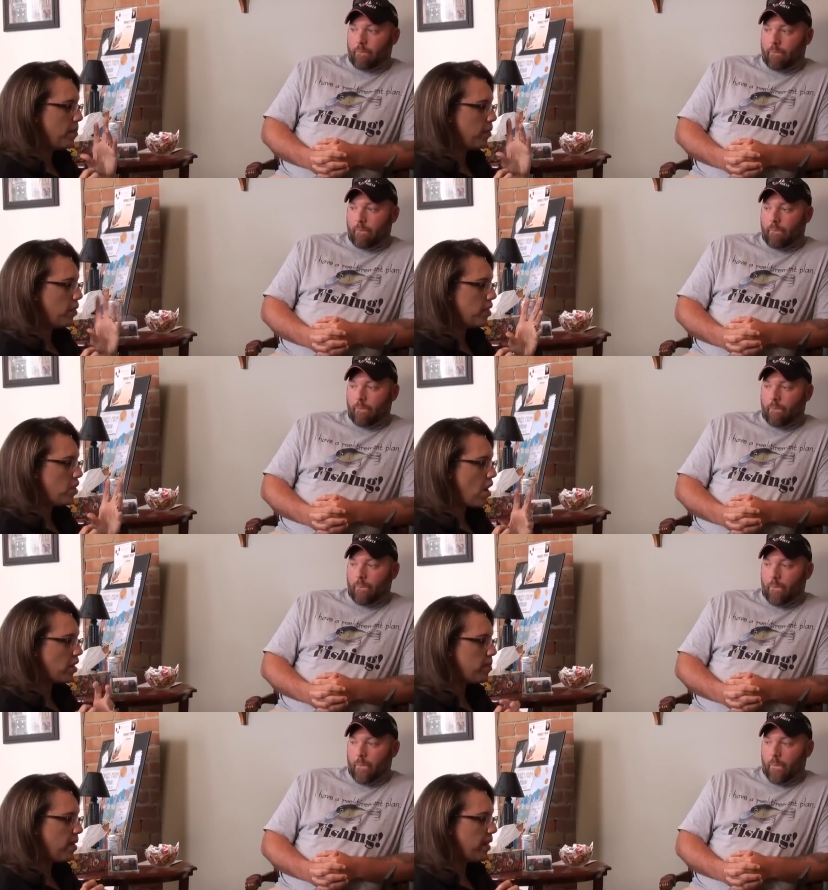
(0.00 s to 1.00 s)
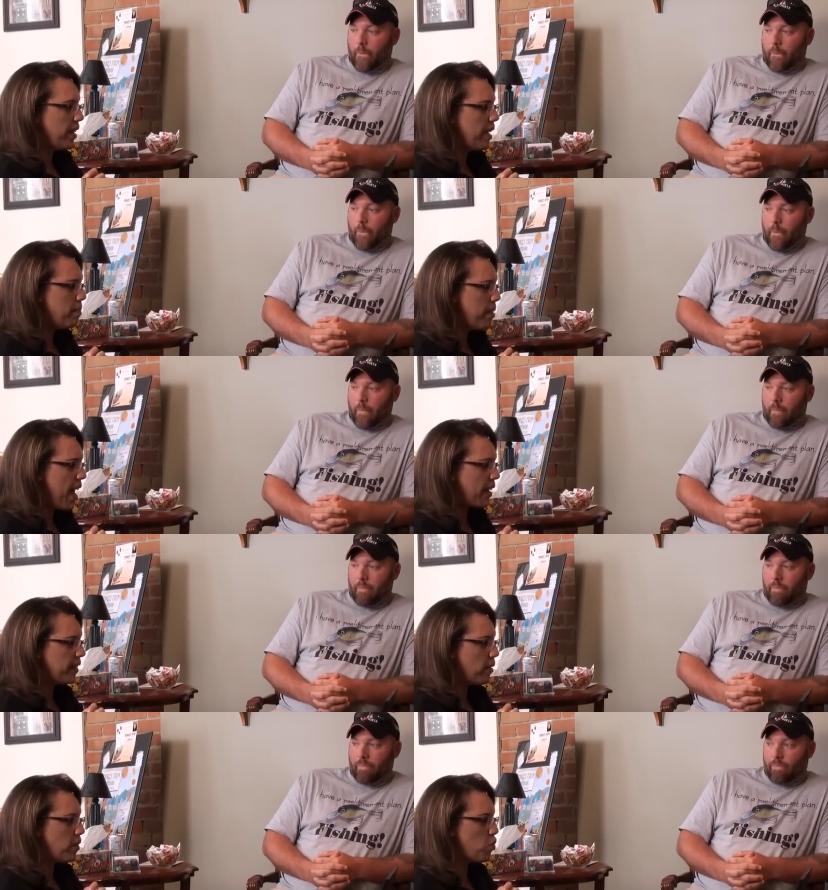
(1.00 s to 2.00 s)
Speaker 1: Chris talked about an impact
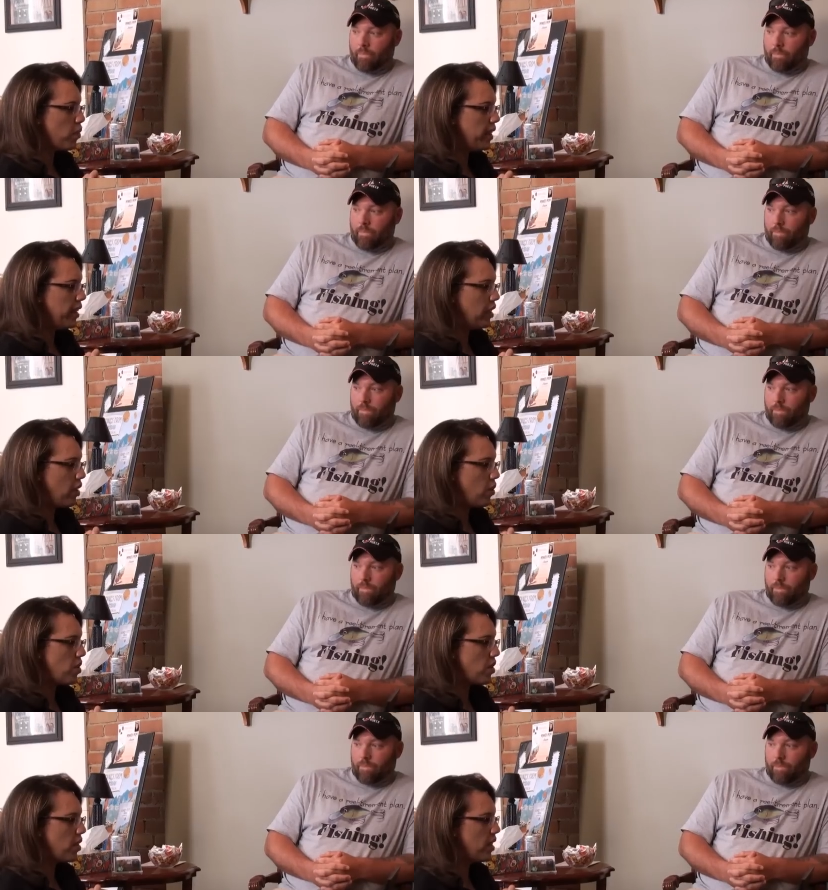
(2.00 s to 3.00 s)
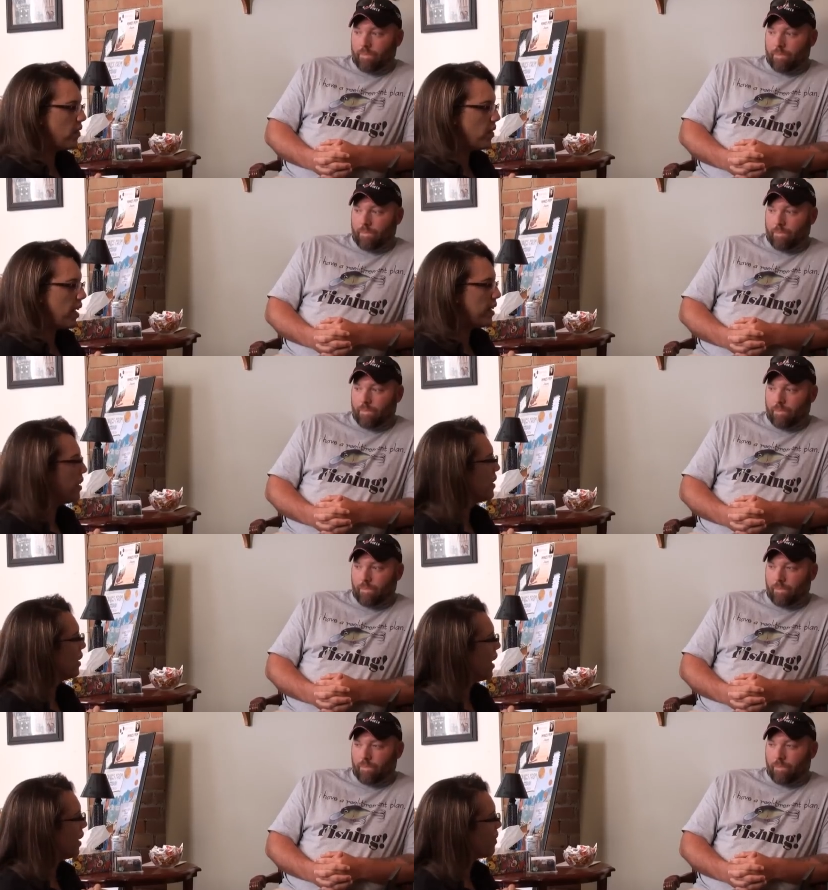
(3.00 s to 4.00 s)
that was really close, could have ended the
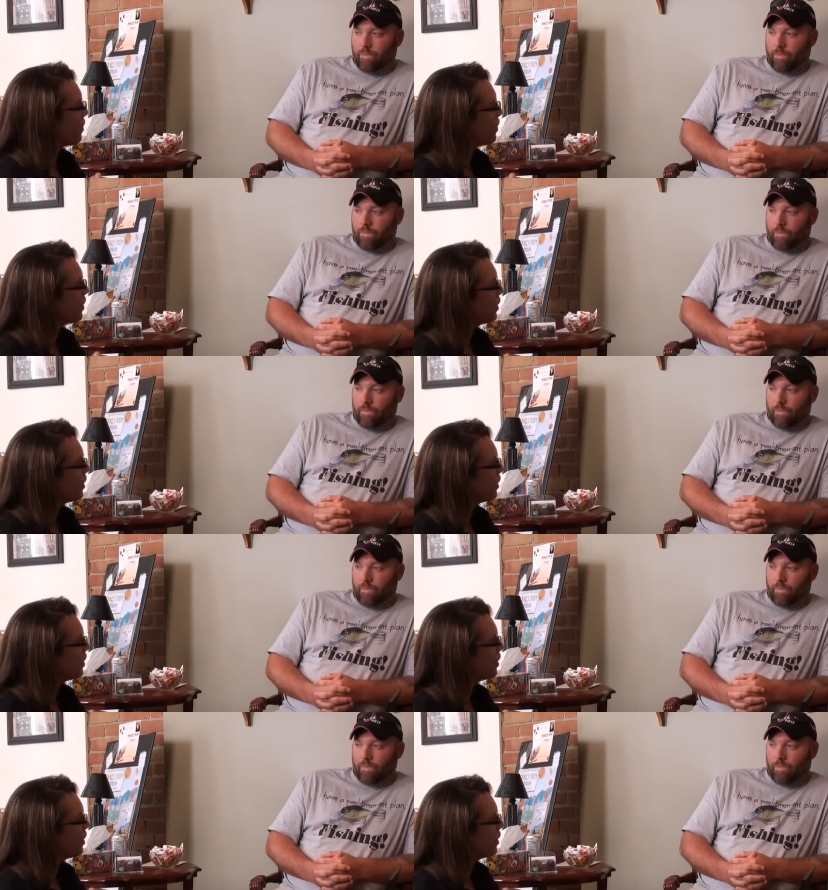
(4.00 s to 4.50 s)
life.